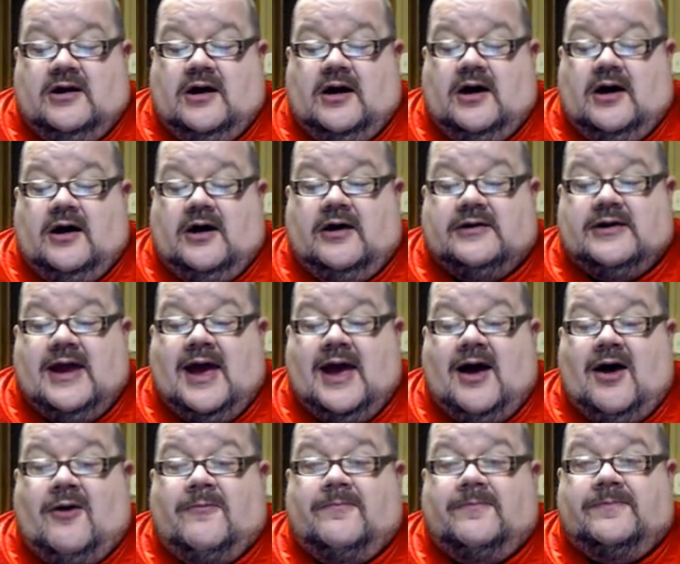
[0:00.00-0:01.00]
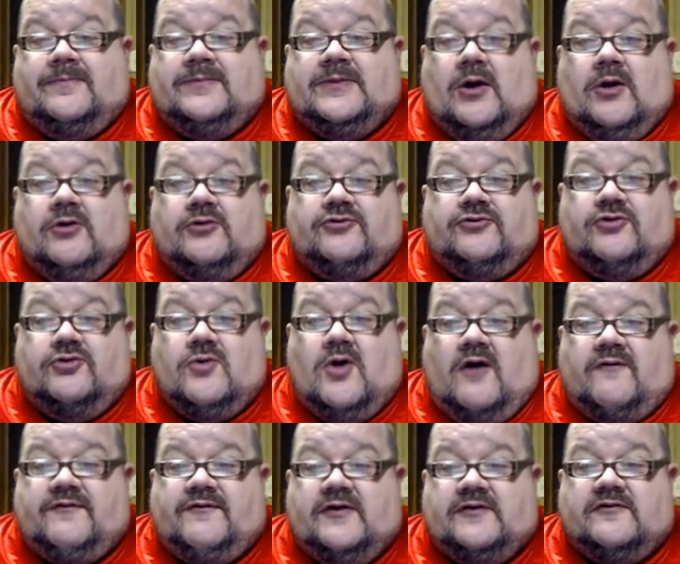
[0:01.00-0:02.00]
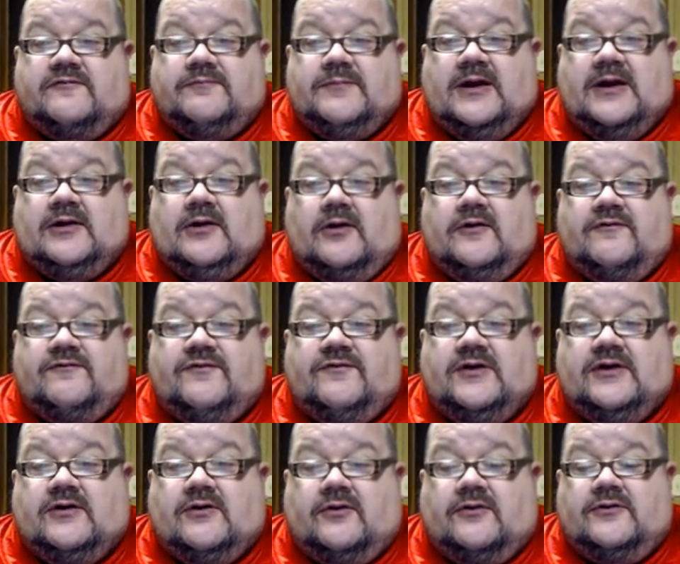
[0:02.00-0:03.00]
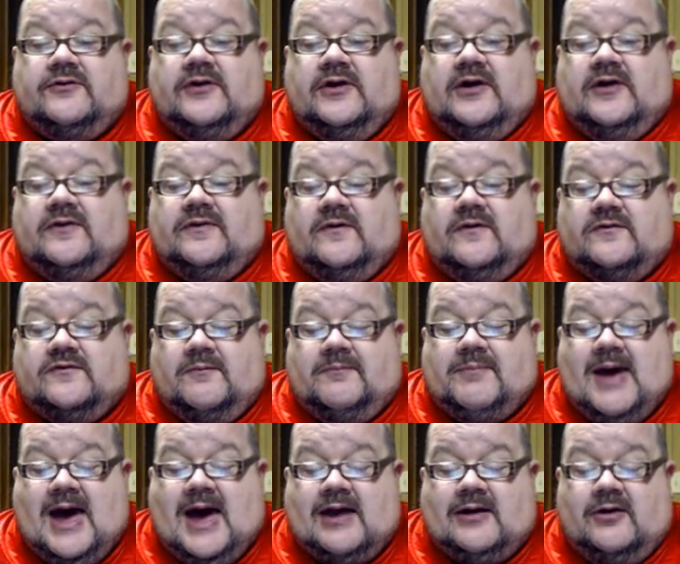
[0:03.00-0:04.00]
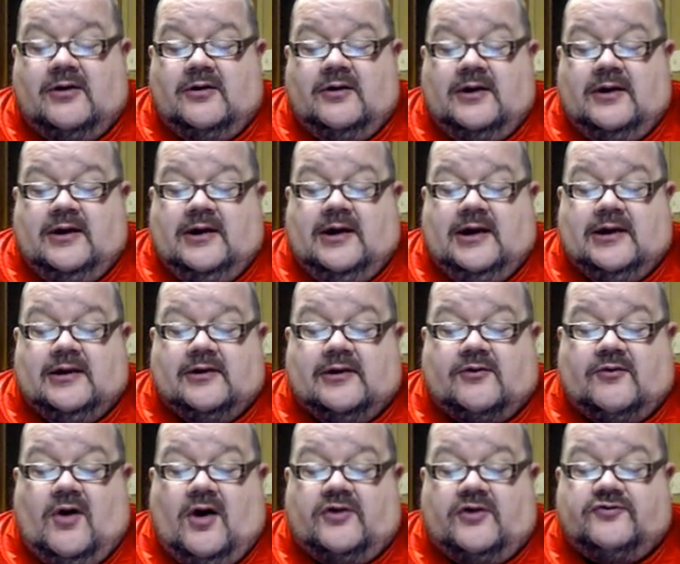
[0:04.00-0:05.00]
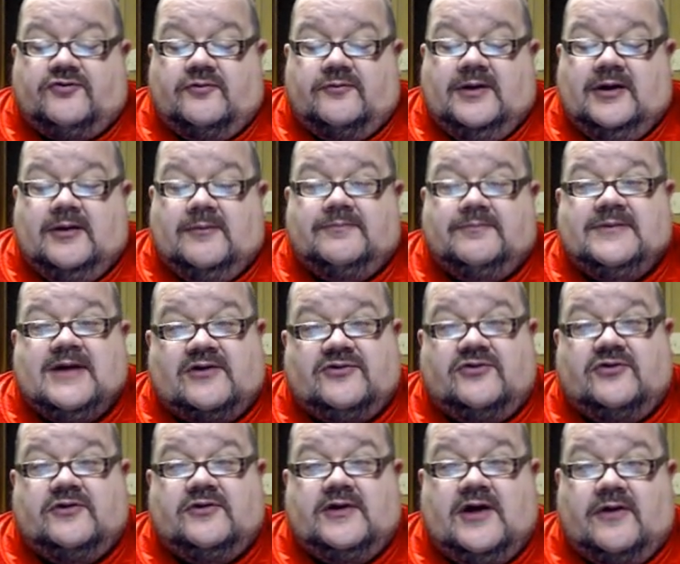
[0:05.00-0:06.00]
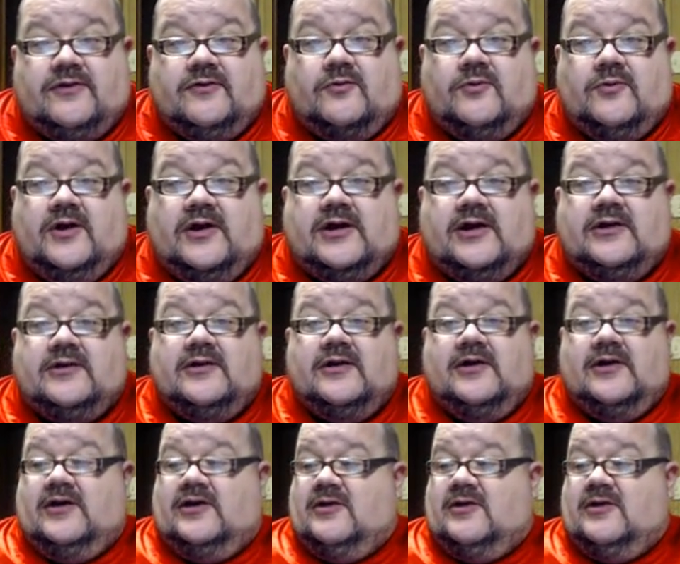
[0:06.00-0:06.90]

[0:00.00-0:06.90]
Uh, now, there are two offensive men on the field. There's the batter, and across from him, next to the other wicket, the